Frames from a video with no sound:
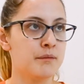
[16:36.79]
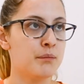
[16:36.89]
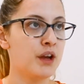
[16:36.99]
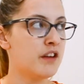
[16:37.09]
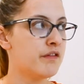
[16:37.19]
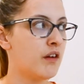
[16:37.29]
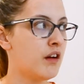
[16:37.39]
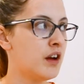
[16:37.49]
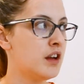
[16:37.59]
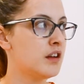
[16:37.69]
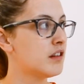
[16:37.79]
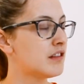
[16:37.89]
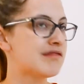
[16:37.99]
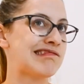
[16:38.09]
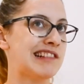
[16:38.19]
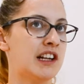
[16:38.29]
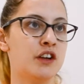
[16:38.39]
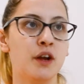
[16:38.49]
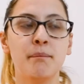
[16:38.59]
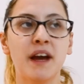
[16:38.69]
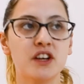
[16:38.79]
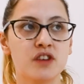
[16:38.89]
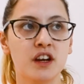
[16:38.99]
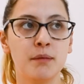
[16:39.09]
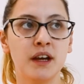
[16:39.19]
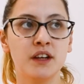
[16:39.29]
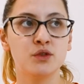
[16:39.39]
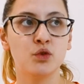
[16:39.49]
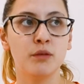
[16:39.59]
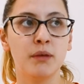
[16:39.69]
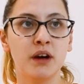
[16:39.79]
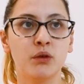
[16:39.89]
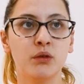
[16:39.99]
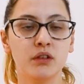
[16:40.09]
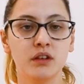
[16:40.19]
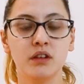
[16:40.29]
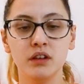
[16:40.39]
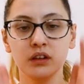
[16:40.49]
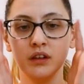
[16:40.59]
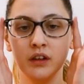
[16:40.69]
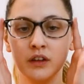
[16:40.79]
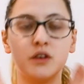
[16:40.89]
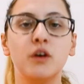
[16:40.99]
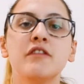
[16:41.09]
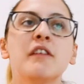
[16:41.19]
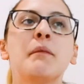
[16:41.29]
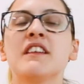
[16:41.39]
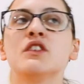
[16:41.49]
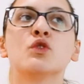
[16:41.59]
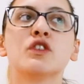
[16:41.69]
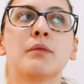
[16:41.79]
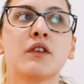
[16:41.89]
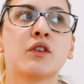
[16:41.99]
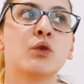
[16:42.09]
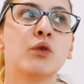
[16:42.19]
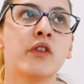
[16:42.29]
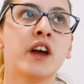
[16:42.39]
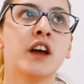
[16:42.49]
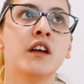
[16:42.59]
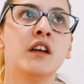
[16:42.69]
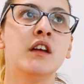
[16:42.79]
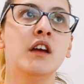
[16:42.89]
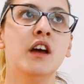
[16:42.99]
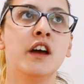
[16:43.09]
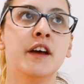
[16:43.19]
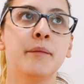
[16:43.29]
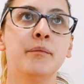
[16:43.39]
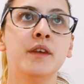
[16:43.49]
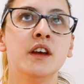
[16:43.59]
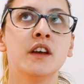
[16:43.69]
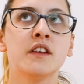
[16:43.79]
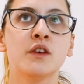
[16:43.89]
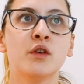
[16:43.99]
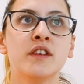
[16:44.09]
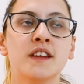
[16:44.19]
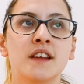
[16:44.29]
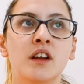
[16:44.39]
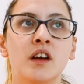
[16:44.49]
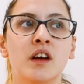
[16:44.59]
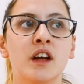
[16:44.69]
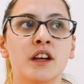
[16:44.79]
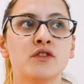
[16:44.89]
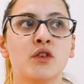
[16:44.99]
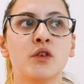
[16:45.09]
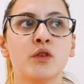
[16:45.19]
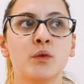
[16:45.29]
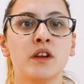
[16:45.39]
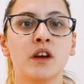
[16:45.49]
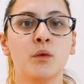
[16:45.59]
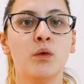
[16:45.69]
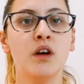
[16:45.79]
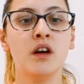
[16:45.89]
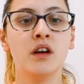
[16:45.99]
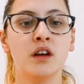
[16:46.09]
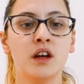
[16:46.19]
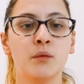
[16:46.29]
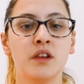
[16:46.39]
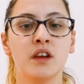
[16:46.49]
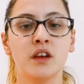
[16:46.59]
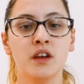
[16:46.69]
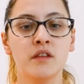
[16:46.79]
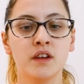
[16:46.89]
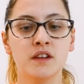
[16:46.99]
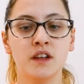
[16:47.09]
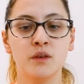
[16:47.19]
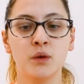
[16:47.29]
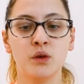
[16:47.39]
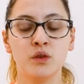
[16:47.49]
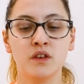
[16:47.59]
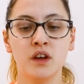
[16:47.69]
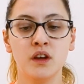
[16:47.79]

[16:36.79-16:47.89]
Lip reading: but if I backtrack a bit and talk about, so I've basically talked about school there. So obviously like I had struggles with like work and with the university as well. So